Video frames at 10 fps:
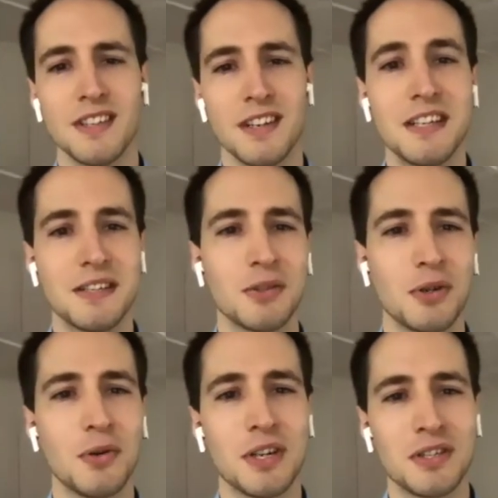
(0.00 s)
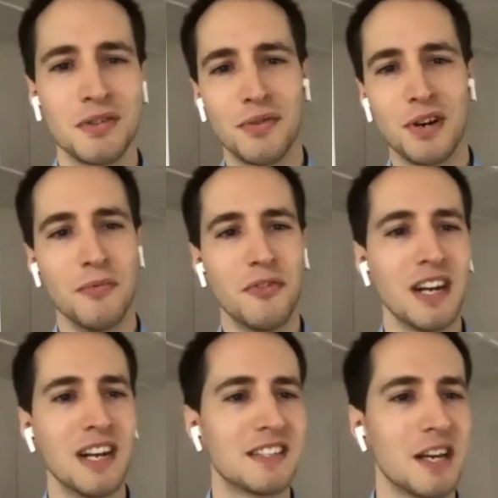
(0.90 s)
leads us to the question from
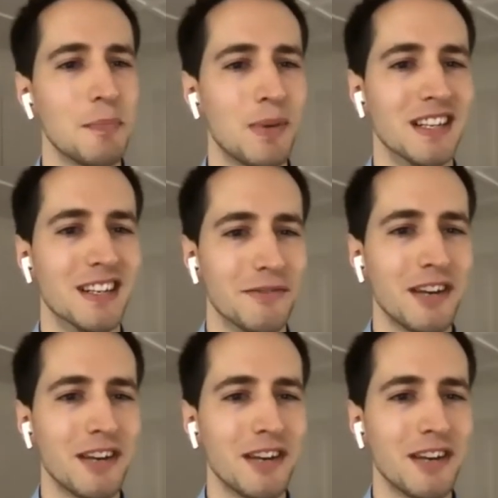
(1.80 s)
Felix Epli.